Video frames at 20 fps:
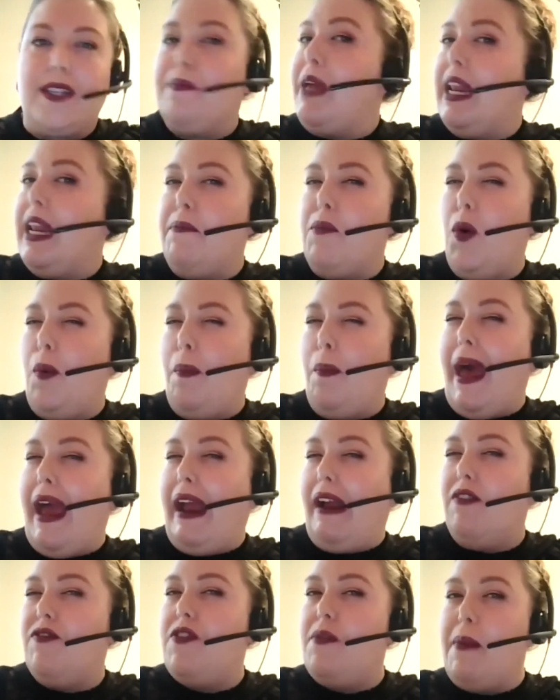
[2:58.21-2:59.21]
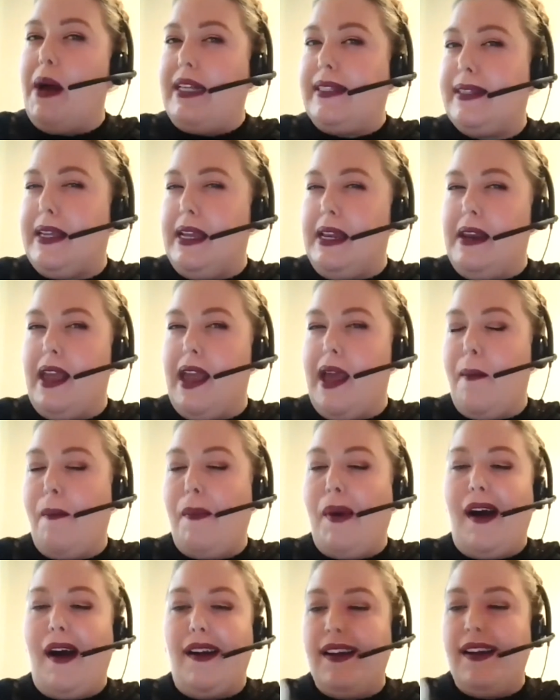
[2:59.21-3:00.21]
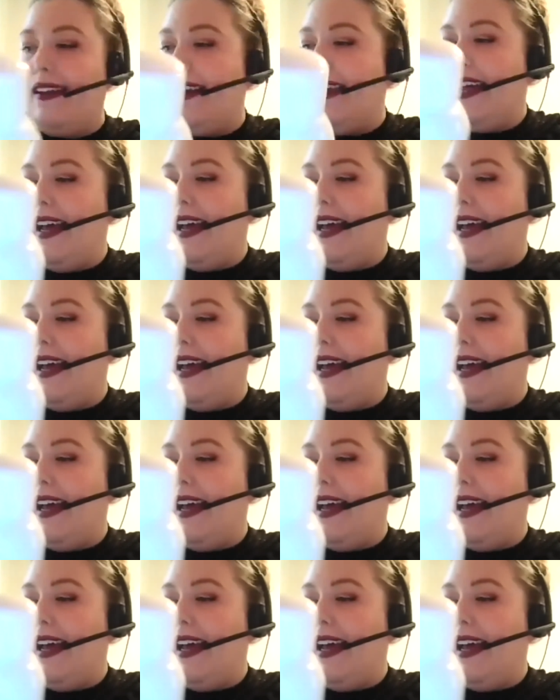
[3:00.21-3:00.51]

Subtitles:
I'm getting more bang for my skincare buck.